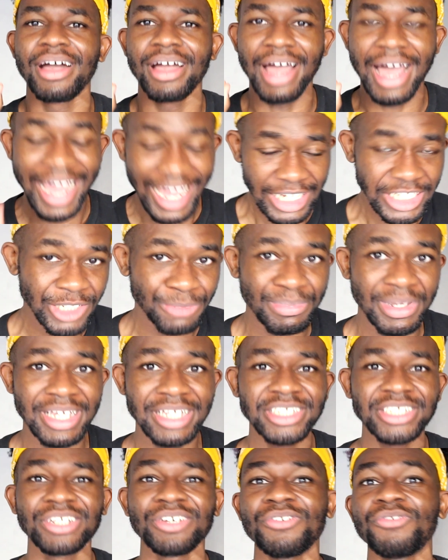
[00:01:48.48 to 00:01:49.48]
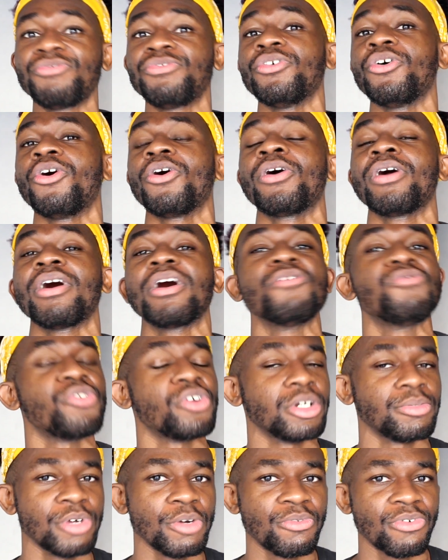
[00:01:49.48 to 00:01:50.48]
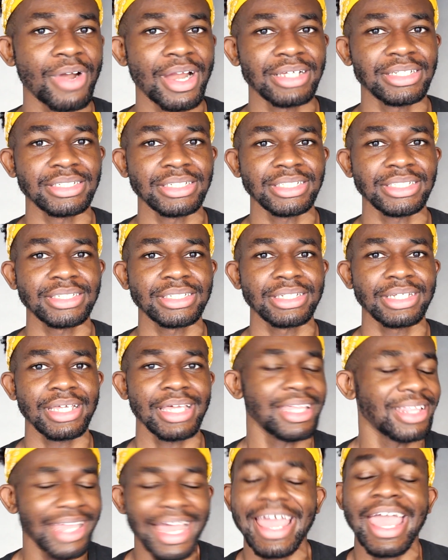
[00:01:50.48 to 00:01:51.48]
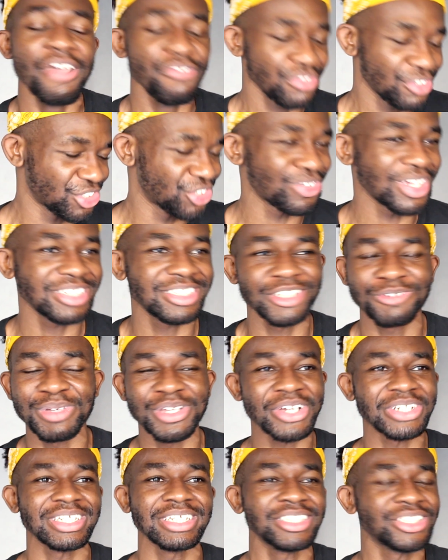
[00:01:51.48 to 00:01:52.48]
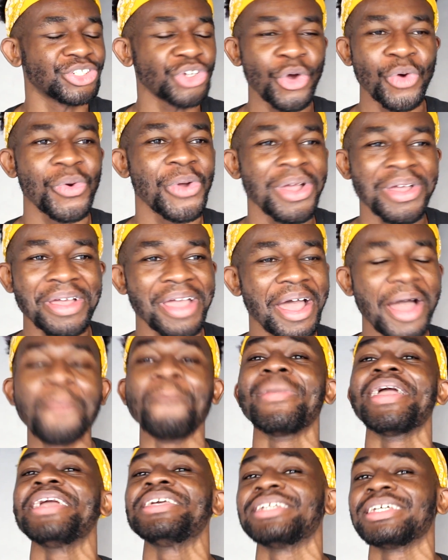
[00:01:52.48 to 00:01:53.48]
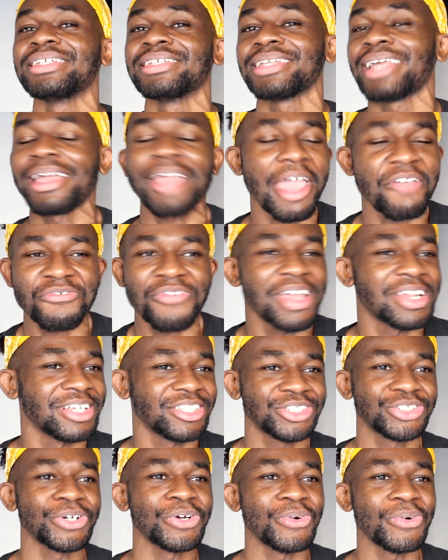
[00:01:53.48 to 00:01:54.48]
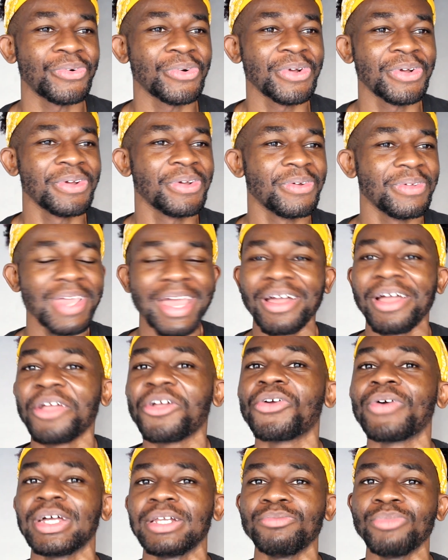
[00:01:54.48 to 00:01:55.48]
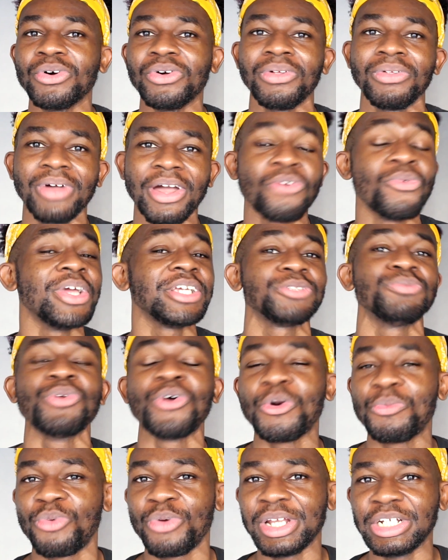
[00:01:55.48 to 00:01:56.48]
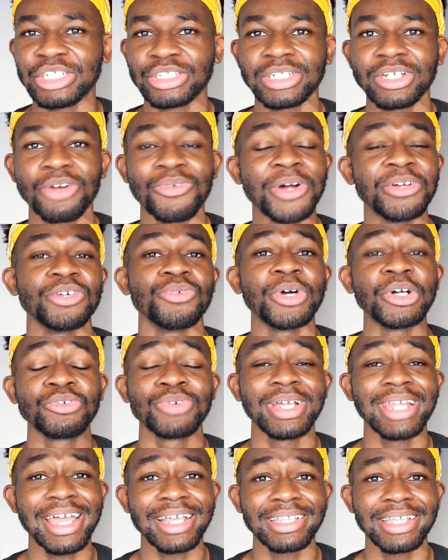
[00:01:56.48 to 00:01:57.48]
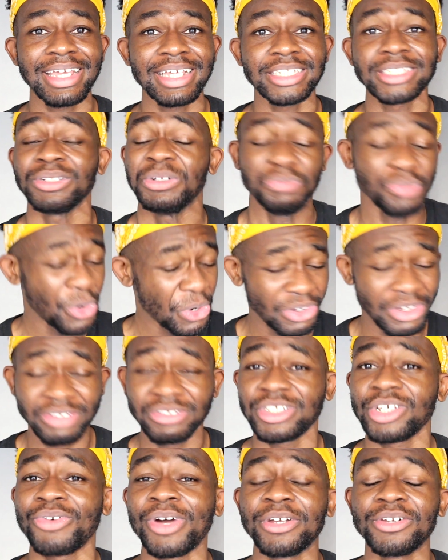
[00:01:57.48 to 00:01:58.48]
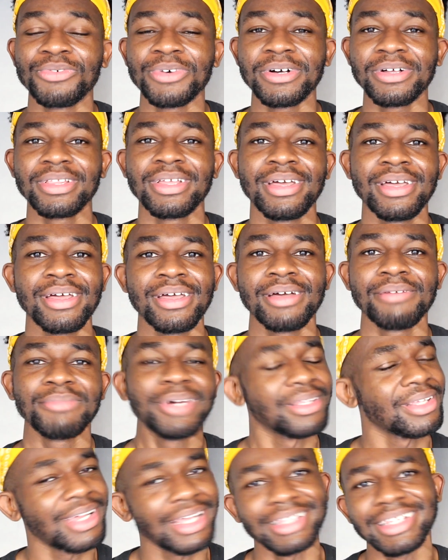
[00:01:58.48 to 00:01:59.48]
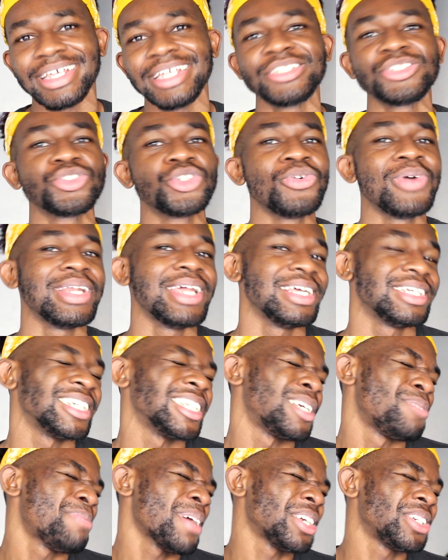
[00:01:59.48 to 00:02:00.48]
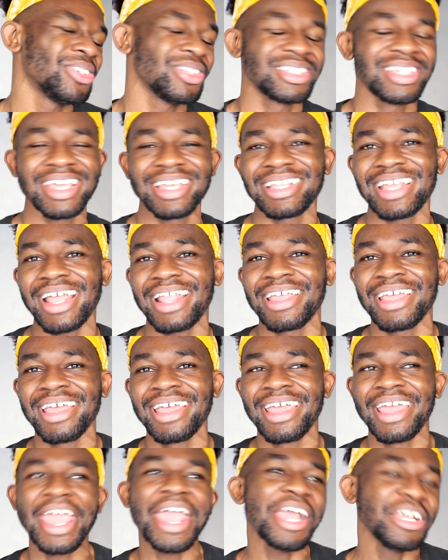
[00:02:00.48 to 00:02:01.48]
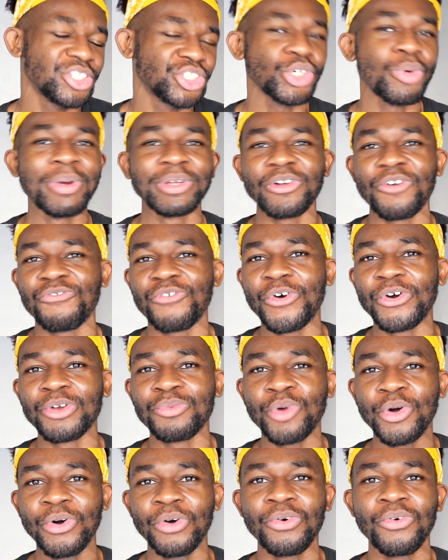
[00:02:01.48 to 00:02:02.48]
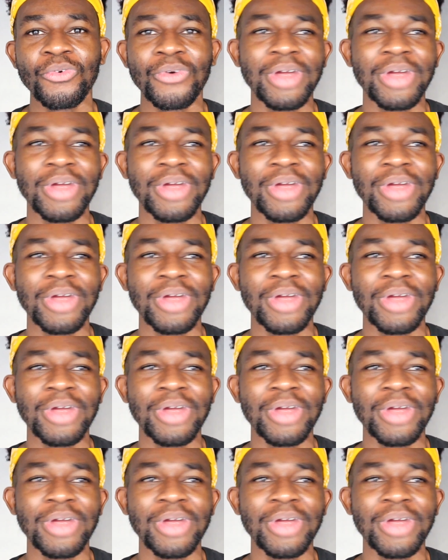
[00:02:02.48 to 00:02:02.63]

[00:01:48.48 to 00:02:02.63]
high speeds for affordable prices. And I have to stress this because it's so amazing. I find it so incredible. I wish more operators around the world were like this, more countries around the world, but at least Kuwait has a special thing that it's somewhat affordable,